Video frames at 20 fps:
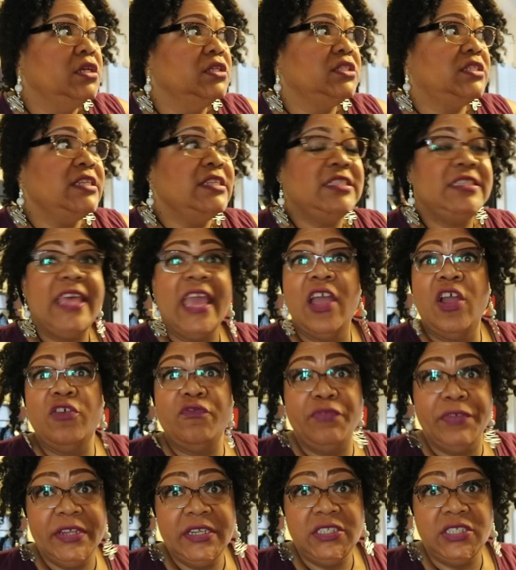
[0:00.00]
since they
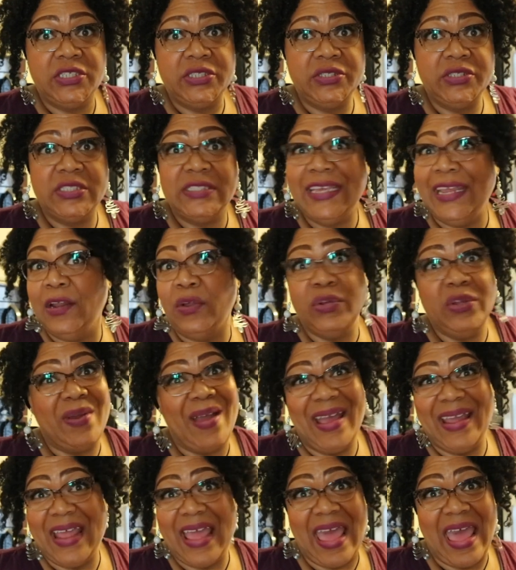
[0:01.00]
are renters, they don't
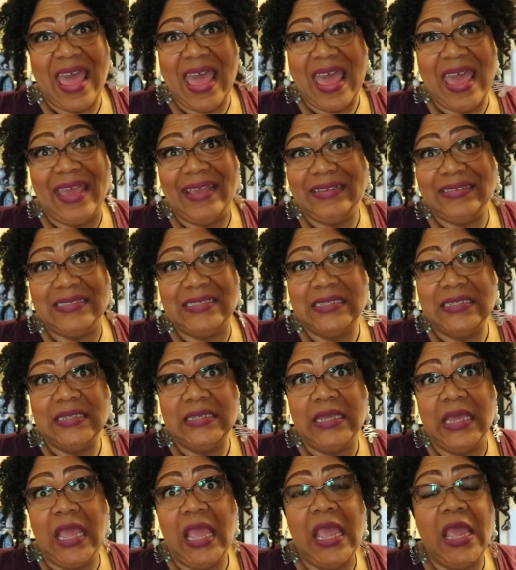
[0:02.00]
know how to act.
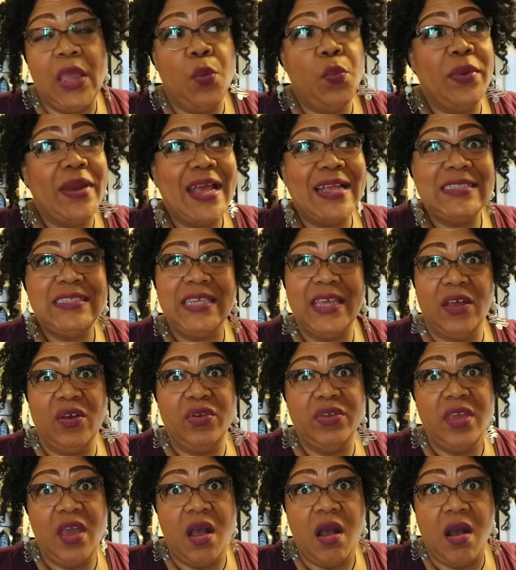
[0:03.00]
And when I
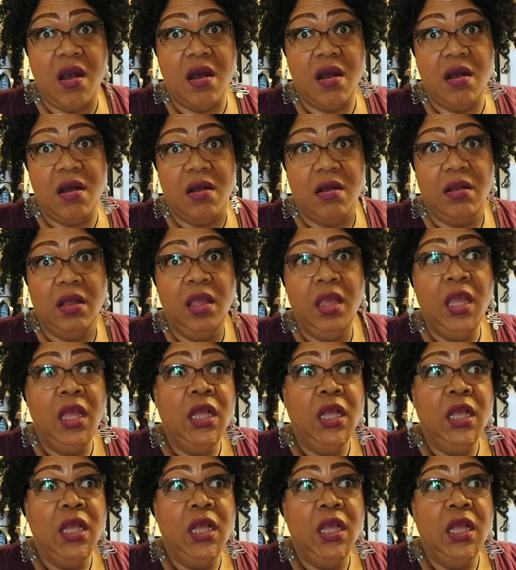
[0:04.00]
tell y'all,